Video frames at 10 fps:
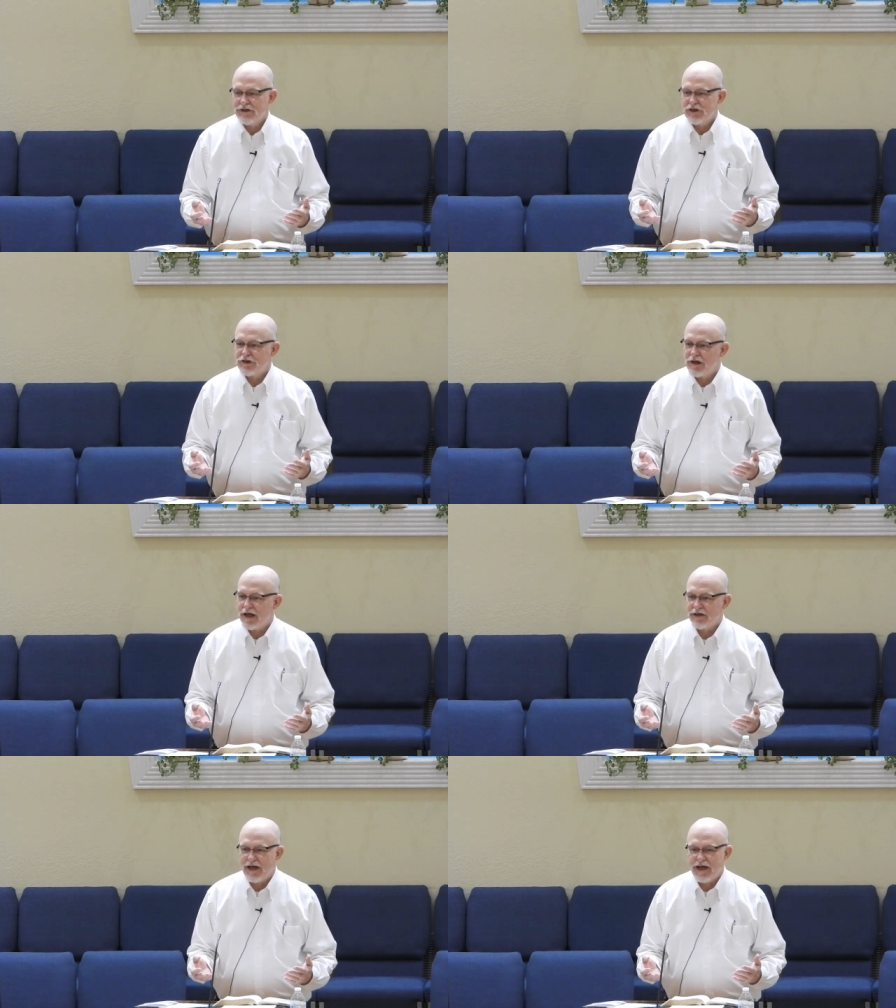Just
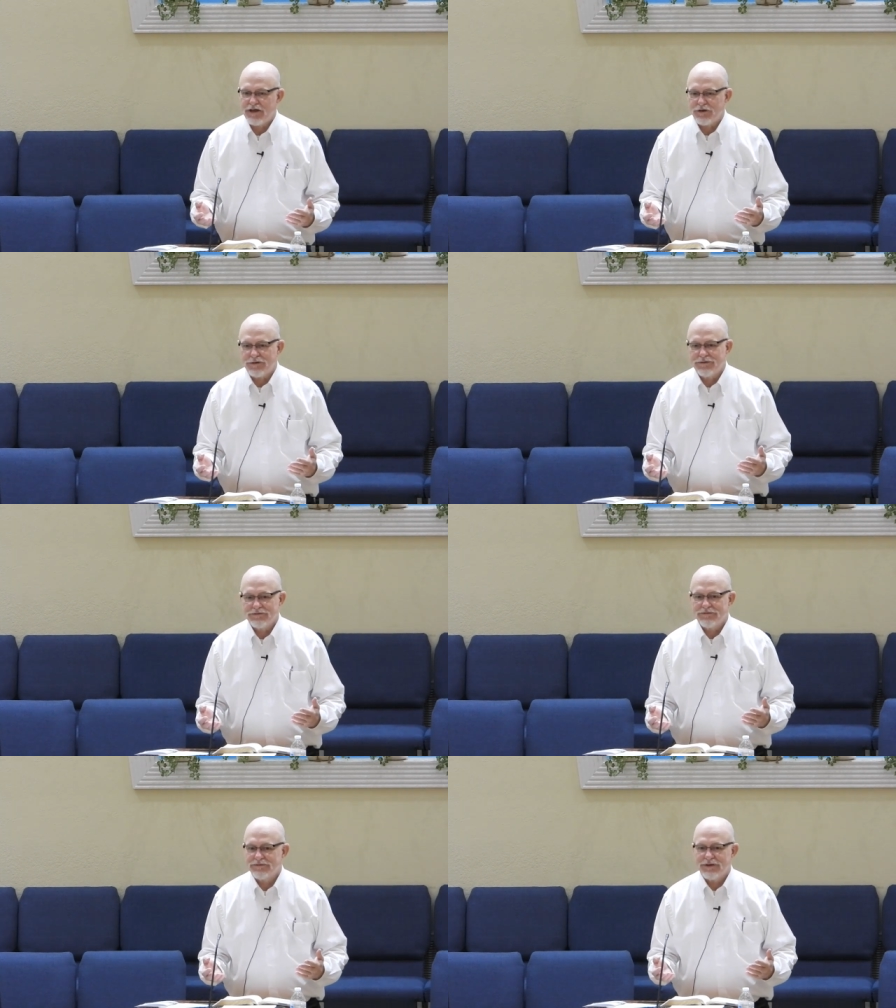like Daniel,
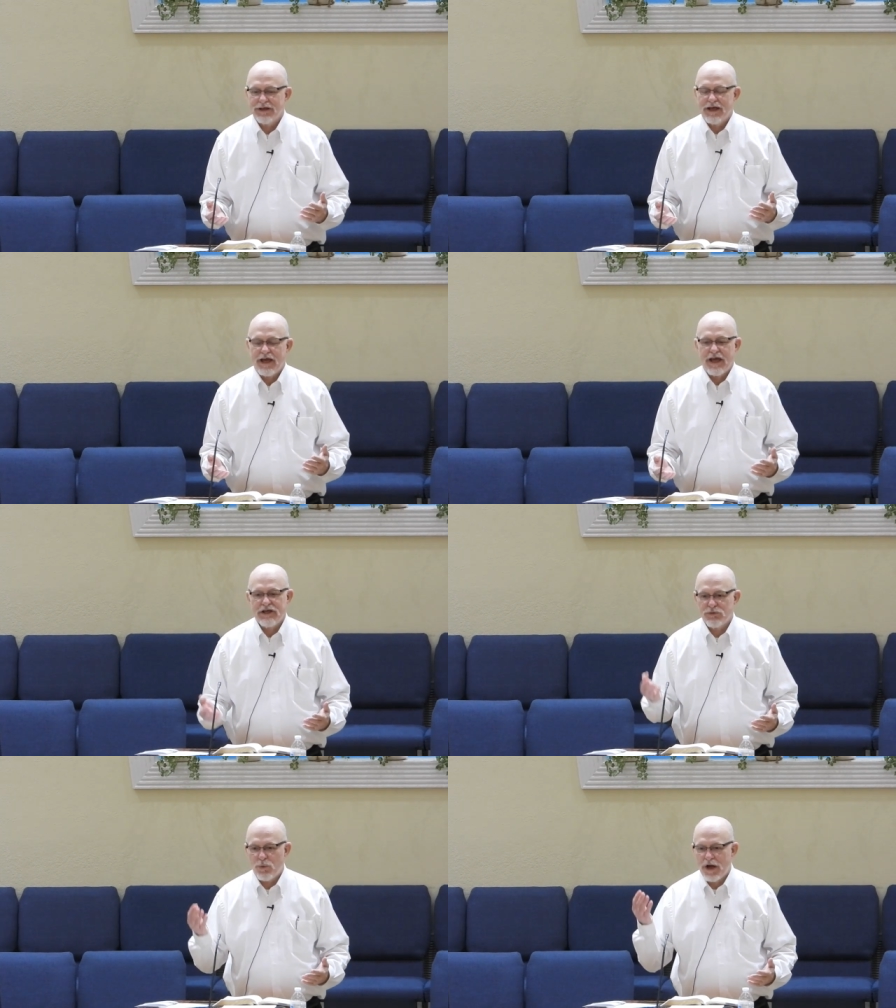
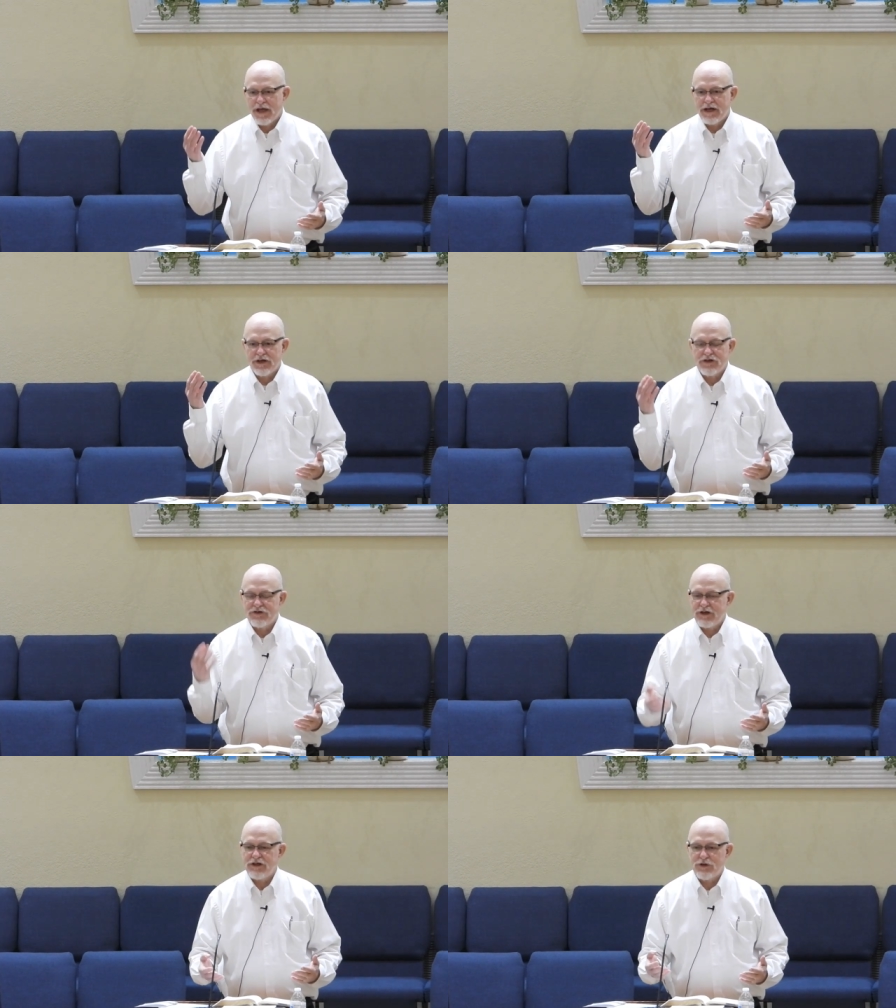He's waiting to
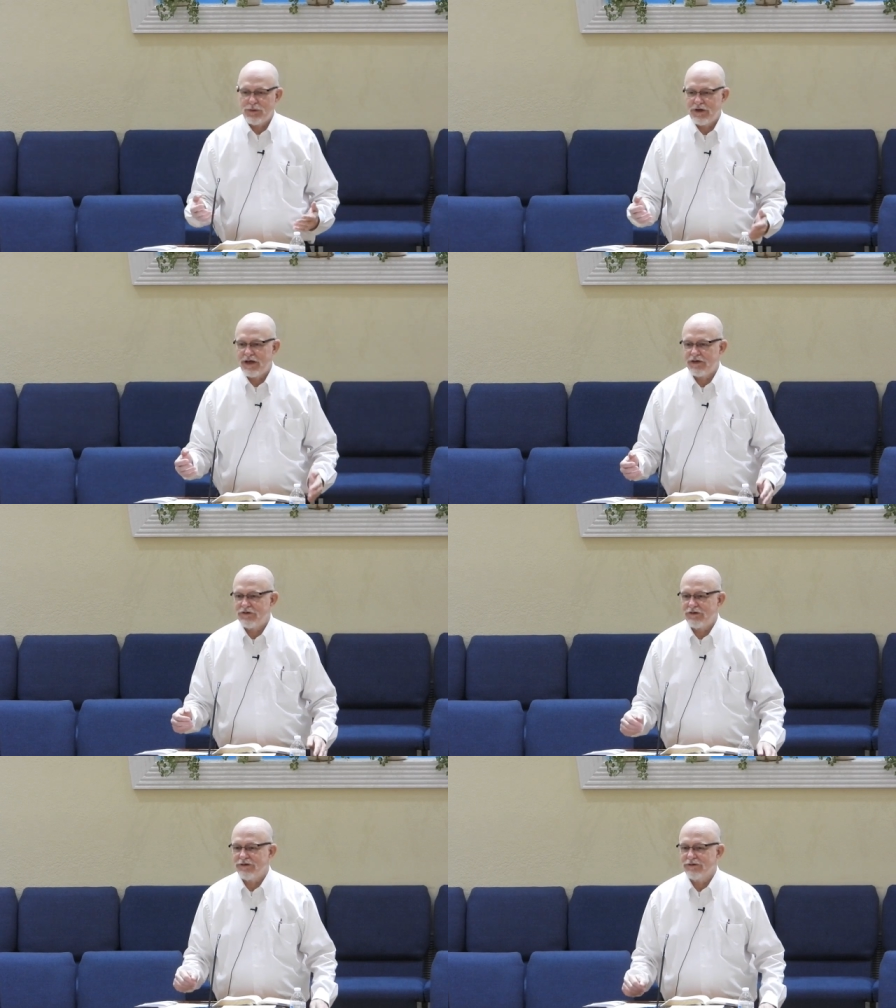send you an
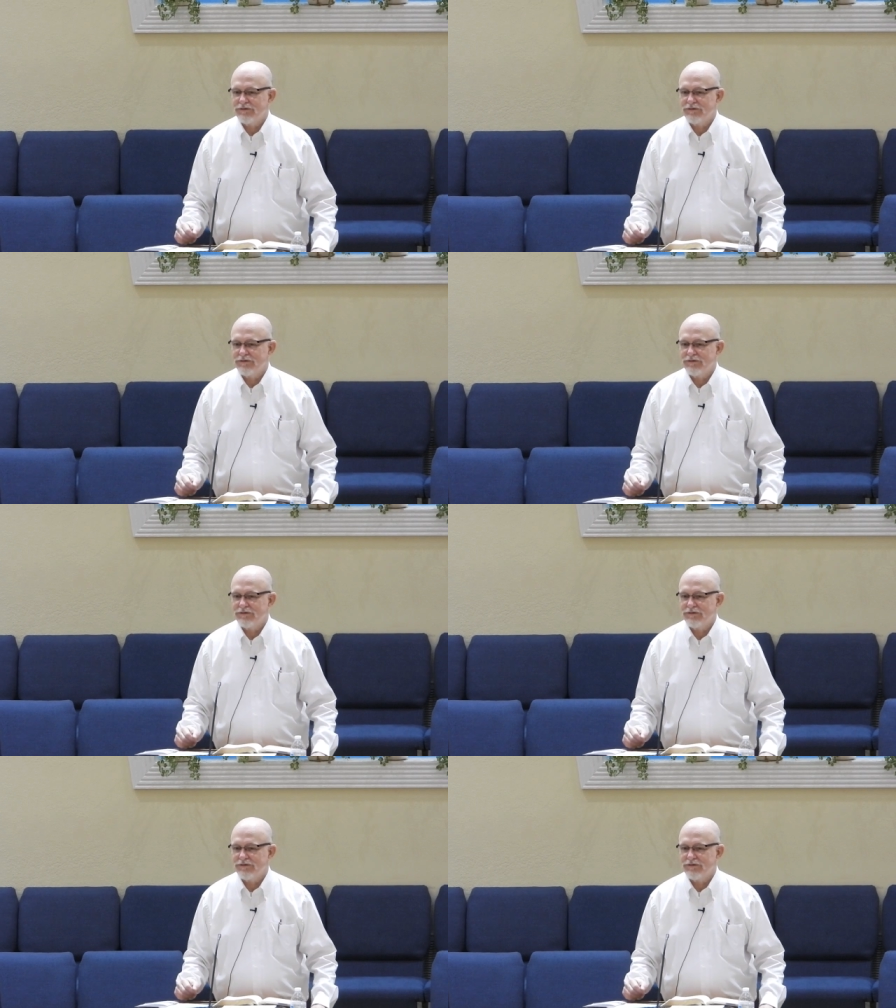answer.